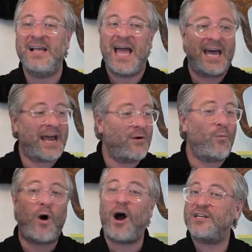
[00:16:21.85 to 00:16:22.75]
and I
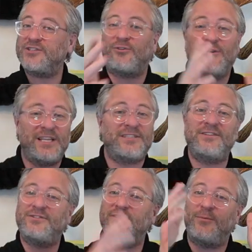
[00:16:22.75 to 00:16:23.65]
watched or listened
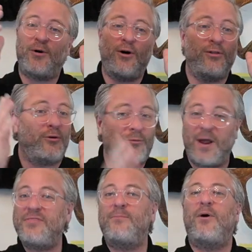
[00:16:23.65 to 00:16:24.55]
to them all or
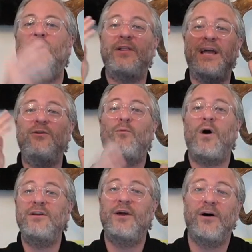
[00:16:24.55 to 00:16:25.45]
read them all in
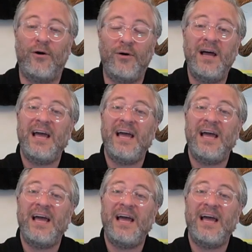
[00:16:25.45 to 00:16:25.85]
one go.